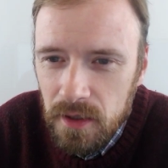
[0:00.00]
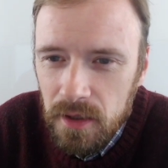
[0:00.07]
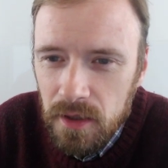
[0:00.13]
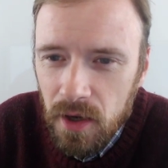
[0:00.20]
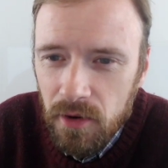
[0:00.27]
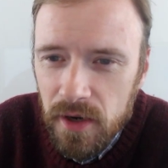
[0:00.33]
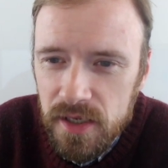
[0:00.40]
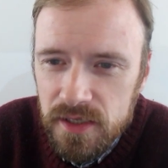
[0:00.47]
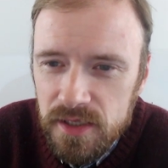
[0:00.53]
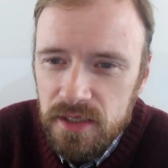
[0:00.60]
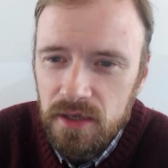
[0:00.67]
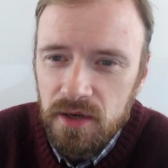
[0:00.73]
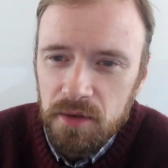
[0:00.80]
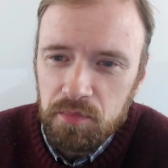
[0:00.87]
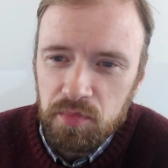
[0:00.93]
All right,
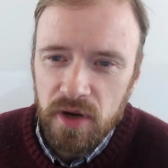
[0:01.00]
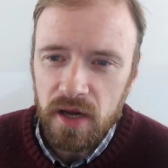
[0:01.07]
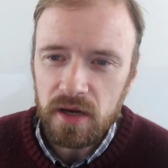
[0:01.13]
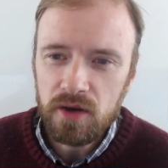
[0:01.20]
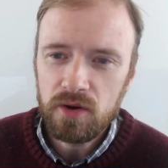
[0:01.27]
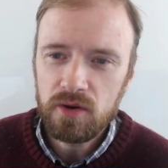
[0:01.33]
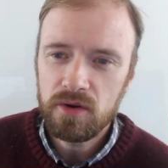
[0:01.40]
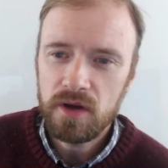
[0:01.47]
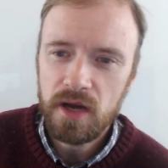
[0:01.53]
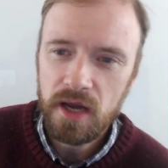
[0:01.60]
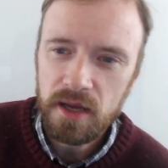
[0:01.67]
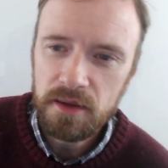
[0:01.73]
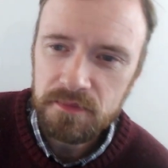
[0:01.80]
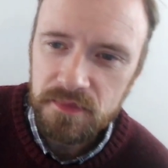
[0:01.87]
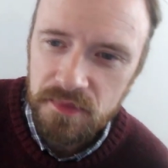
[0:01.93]
City Prado,
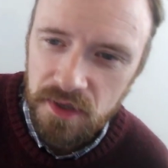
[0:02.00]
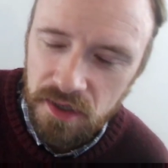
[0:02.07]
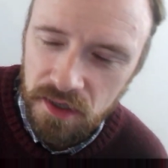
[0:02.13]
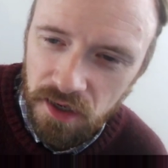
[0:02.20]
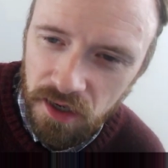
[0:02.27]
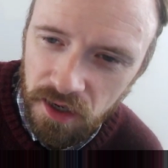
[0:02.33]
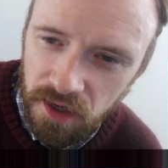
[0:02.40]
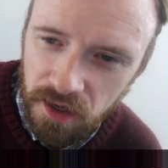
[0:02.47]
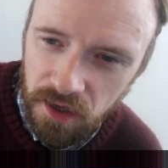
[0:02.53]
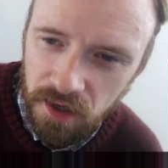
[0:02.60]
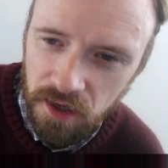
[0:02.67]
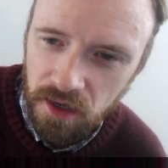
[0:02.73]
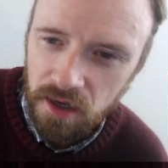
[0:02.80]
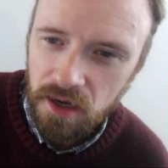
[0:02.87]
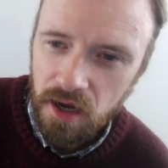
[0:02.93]
I'm
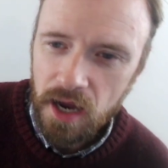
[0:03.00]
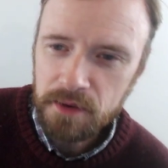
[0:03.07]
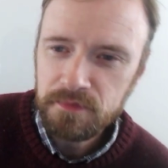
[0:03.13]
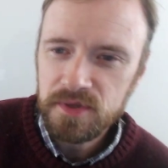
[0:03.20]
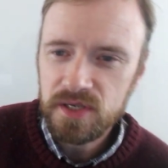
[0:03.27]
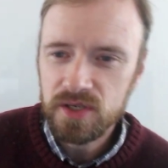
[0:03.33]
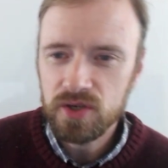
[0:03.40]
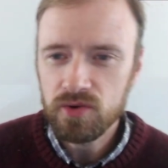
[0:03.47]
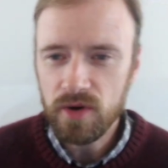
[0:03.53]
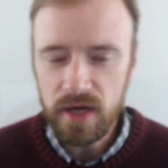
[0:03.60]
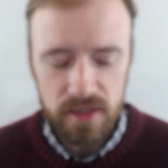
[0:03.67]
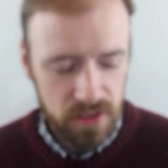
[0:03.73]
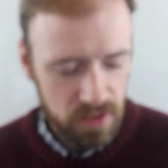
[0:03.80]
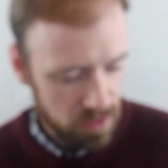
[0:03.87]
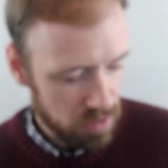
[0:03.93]
I'm
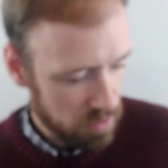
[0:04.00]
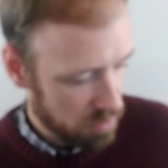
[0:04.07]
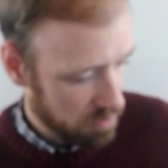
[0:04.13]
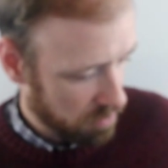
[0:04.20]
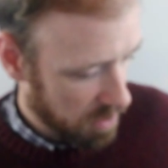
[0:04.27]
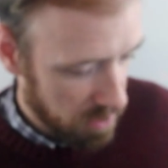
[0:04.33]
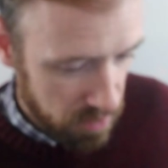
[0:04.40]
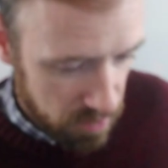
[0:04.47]
stressed. Okay,